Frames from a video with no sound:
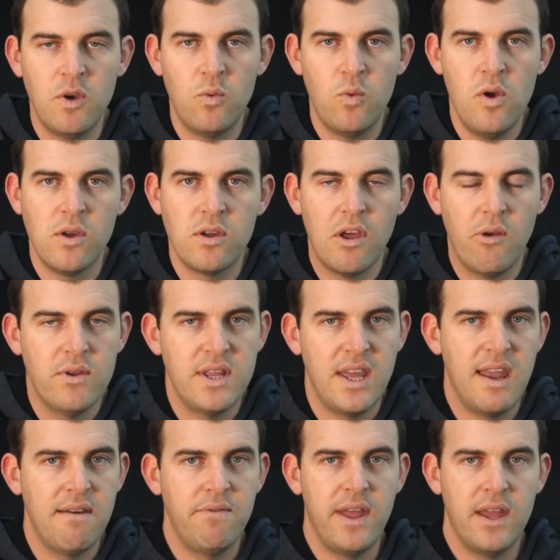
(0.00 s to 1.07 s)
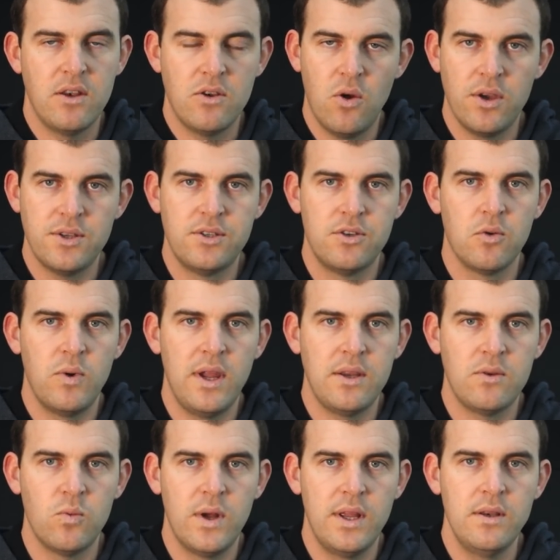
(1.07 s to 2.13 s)
we weren't going to have that nice
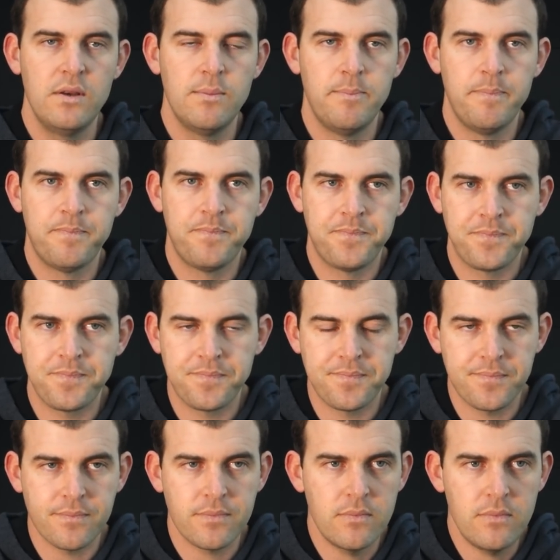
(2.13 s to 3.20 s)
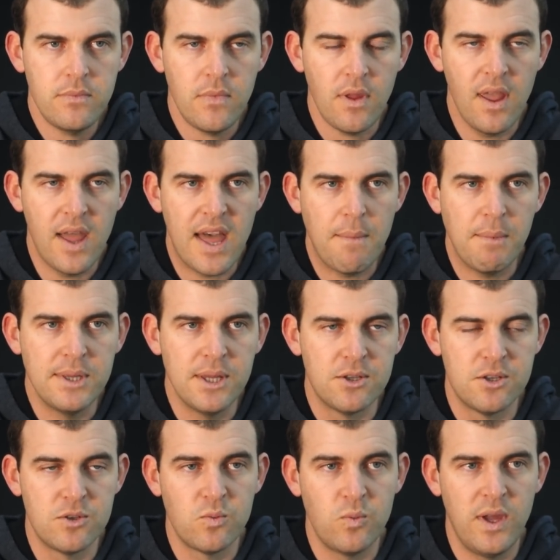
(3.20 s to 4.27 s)
direct wind. And
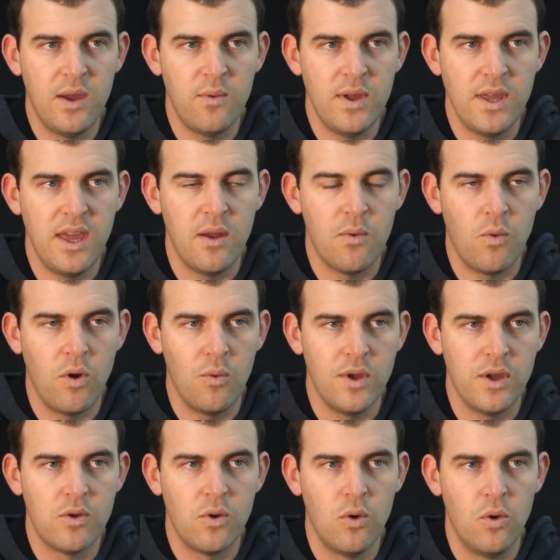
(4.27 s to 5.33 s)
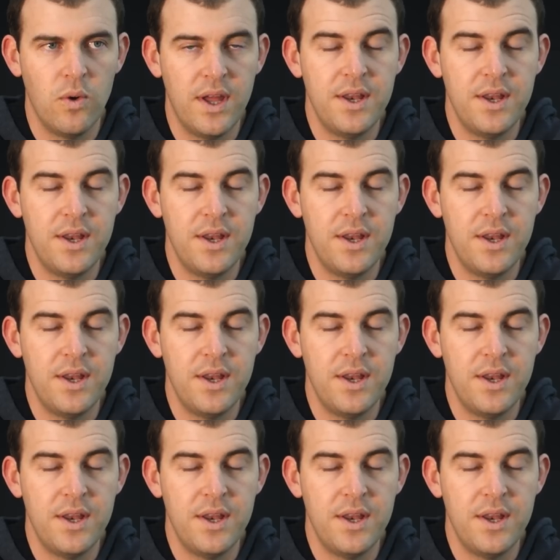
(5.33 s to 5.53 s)
this is where we get what we call